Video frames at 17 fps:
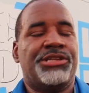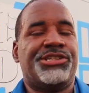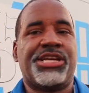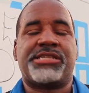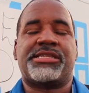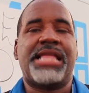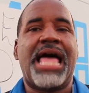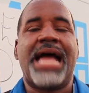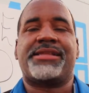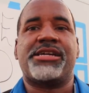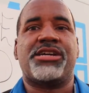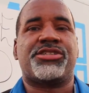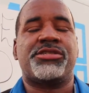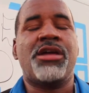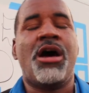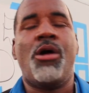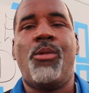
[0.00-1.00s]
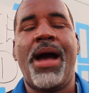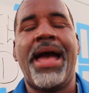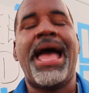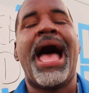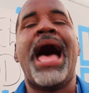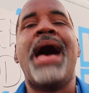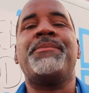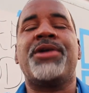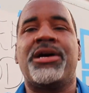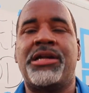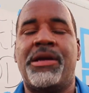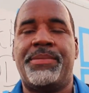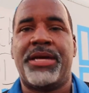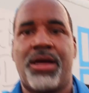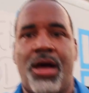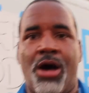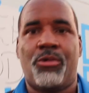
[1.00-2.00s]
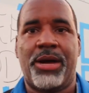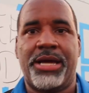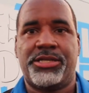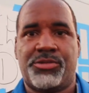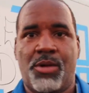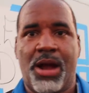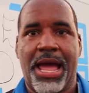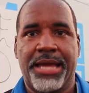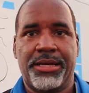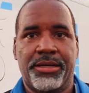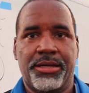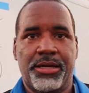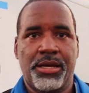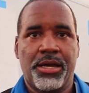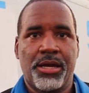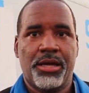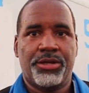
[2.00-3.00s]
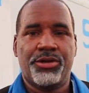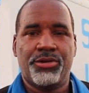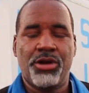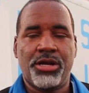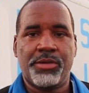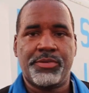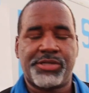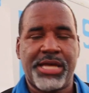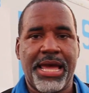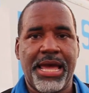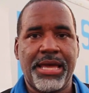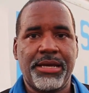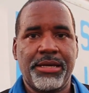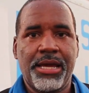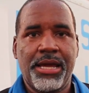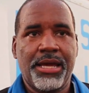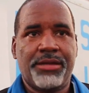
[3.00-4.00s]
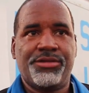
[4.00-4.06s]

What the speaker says: Just like there's no way I'm gonna be always right. You know what I'm saying?